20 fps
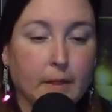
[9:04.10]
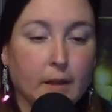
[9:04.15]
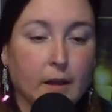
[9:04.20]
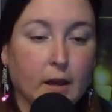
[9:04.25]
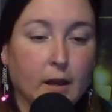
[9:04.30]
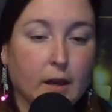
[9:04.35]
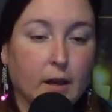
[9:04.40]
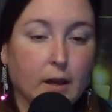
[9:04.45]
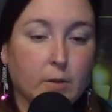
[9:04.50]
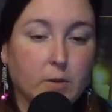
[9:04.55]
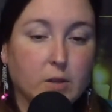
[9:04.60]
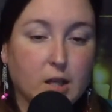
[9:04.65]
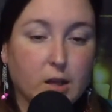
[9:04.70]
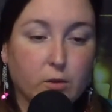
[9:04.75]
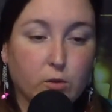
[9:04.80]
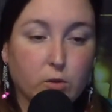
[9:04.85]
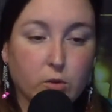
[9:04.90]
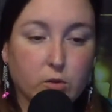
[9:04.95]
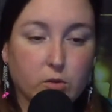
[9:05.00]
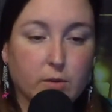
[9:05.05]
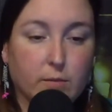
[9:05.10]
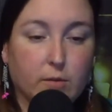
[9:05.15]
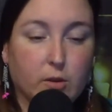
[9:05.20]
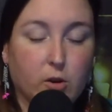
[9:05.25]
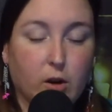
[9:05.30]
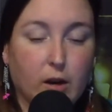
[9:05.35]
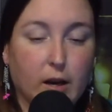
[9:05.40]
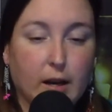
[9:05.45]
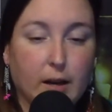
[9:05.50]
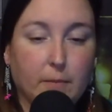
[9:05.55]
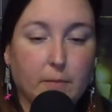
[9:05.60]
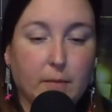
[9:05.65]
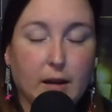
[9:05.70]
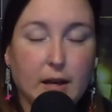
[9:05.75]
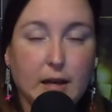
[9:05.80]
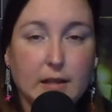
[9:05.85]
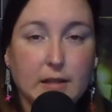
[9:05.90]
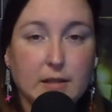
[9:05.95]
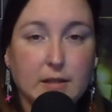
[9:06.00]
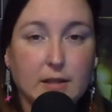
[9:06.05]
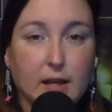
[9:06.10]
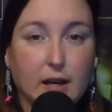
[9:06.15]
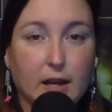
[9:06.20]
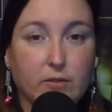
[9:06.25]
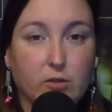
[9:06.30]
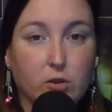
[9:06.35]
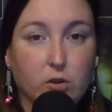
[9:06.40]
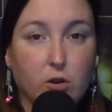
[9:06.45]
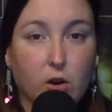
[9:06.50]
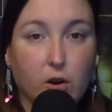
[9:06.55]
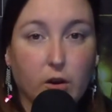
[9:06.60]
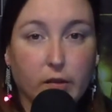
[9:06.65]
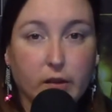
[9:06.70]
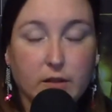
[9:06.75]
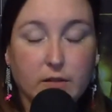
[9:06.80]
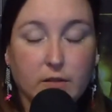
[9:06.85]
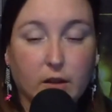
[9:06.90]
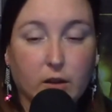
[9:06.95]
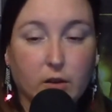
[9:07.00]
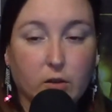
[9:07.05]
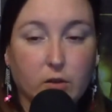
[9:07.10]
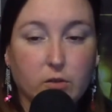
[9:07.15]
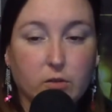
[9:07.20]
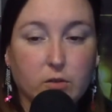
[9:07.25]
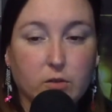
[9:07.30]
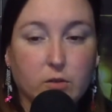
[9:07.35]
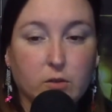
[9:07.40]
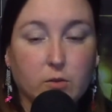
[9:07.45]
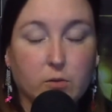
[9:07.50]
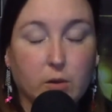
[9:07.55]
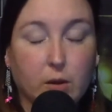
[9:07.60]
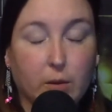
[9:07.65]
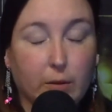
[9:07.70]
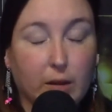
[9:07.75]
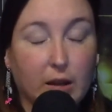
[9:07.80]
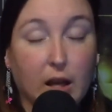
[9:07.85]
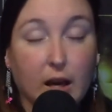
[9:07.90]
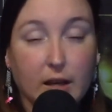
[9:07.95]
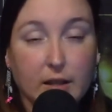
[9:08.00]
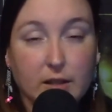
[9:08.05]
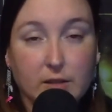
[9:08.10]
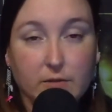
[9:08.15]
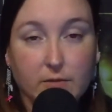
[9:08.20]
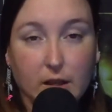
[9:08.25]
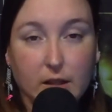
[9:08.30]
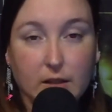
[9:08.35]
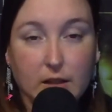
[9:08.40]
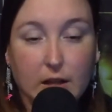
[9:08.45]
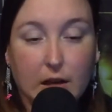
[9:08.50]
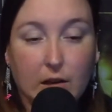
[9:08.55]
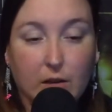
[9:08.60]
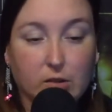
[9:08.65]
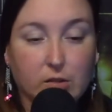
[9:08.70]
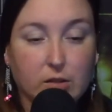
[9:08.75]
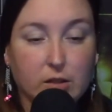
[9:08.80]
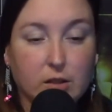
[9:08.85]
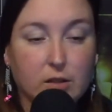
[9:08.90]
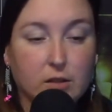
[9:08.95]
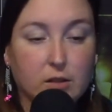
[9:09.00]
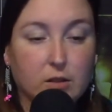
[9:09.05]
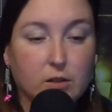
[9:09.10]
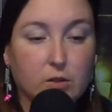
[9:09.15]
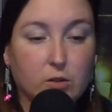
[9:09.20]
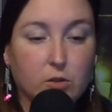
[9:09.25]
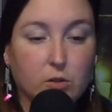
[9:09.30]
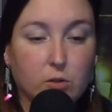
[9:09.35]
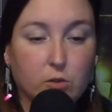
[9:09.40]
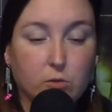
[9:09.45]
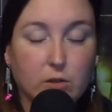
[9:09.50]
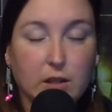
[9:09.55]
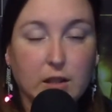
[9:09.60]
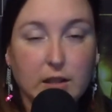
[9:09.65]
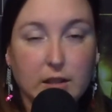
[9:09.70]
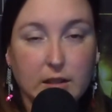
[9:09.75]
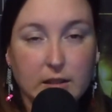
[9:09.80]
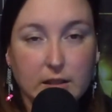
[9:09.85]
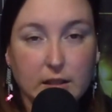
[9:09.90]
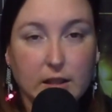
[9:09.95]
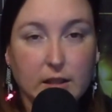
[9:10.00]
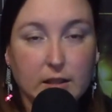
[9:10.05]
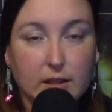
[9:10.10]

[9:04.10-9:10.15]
It was a gruesome crime, and after all these years, we would like to find out who really did it.